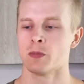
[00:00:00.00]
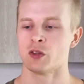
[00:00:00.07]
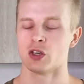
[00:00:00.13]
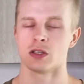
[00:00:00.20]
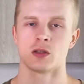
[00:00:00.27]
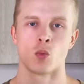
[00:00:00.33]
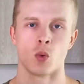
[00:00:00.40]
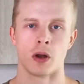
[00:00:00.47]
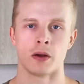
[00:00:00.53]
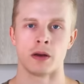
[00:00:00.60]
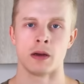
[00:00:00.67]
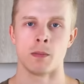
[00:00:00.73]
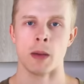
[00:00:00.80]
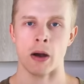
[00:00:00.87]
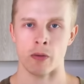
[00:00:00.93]
just the one
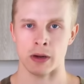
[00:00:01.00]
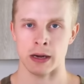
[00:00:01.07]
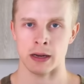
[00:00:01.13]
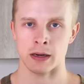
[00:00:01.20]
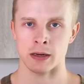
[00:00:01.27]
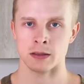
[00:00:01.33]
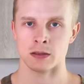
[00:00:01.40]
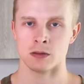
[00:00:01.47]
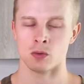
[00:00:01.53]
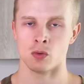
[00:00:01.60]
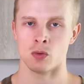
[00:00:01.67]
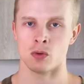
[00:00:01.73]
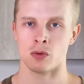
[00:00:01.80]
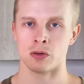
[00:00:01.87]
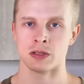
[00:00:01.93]
in marinated
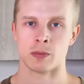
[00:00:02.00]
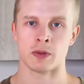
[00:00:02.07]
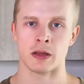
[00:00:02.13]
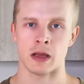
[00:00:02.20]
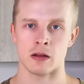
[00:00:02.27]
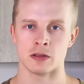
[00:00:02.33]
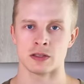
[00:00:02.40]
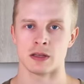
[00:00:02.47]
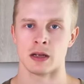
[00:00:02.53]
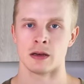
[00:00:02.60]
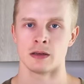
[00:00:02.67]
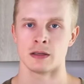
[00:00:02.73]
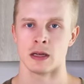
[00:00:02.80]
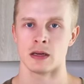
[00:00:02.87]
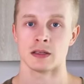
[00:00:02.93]
or something else
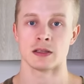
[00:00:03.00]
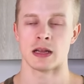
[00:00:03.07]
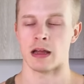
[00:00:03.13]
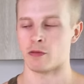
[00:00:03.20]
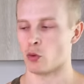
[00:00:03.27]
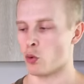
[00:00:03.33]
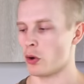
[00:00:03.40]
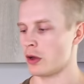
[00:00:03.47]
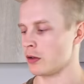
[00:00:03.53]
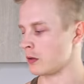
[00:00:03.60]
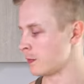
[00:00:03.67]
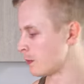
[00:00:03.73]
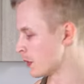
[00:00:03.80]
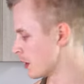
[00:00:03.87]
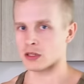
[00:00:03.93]
that uh, doesn't have the
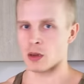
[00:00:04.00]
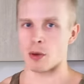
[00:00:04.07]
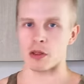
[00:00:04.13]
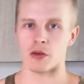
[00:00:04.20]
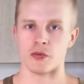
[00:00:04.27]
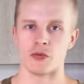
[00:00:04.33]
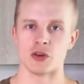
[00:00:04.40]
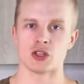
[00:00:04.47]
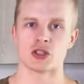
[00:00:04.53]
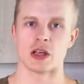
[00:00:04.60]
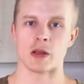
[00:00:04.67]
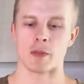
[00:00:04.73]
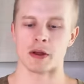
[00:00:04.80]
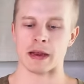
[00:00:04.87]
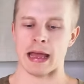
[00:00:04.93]
oil. Some other fish
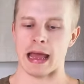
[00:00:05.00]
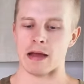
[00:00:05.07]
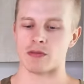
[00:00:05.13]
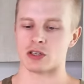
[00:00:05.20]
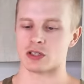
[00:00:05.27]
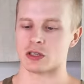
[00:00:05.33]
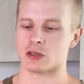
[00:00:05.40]
that I might have is